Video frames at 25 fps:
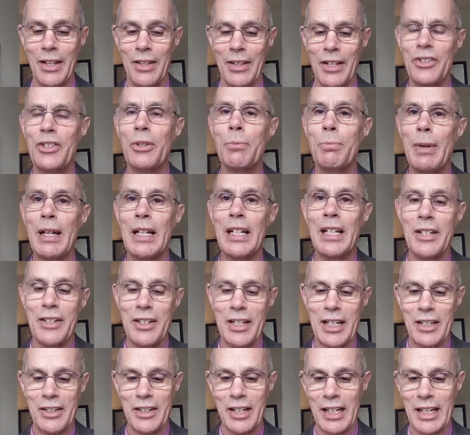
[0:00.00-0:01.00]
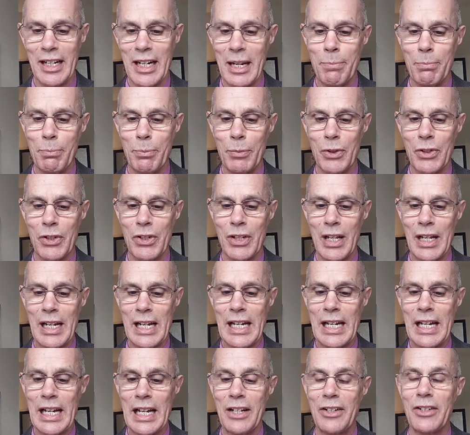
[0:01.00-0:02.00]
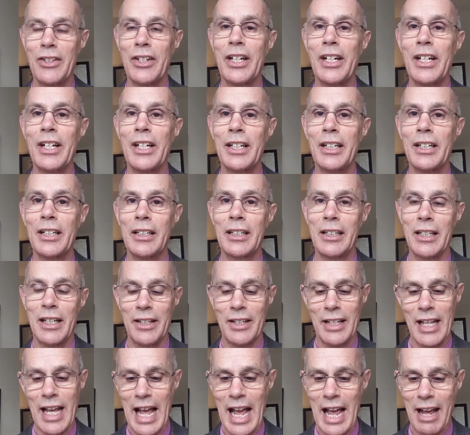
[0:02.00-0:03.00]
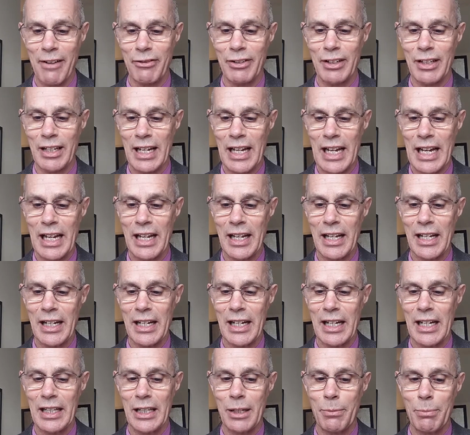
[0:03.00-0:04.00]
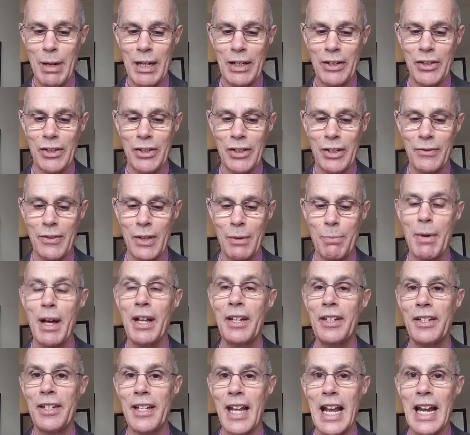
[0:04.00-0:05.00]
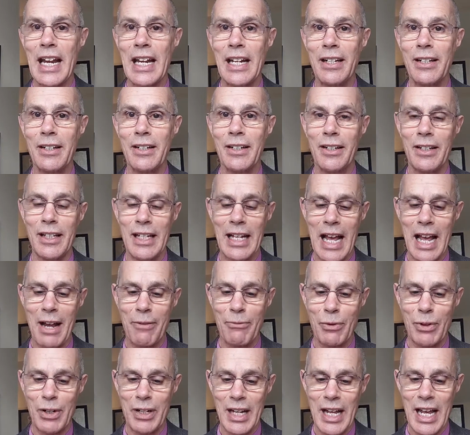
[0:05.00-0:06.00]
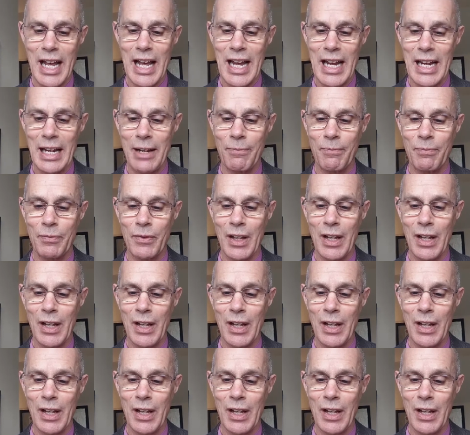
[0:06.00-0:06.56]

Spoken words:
This ability to glimpse the eternal and the heavenly in the midst of the mundane and the everyday